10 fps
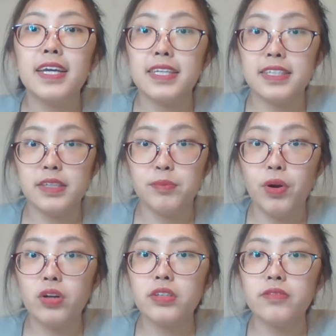It is
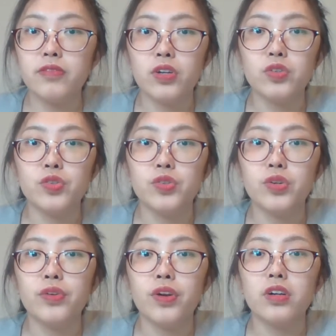important for you to
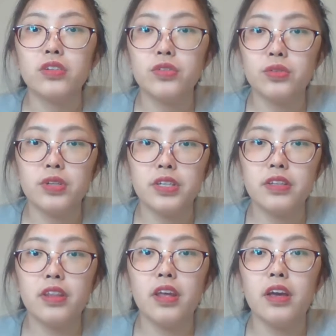know your strength
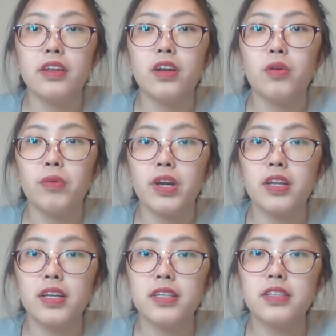and your
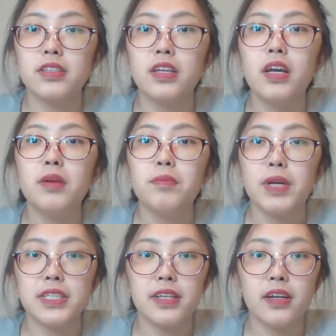weakness
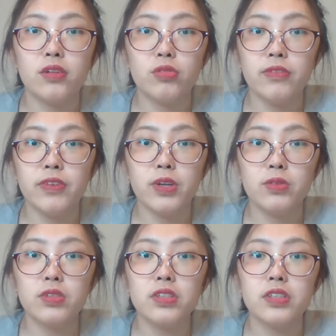based on your
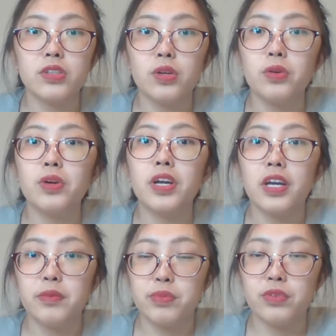reviews so you
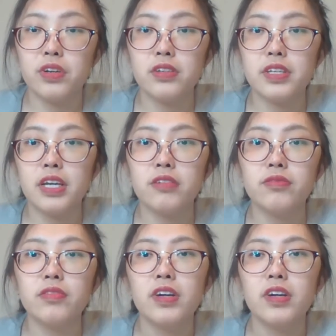can improve yourself.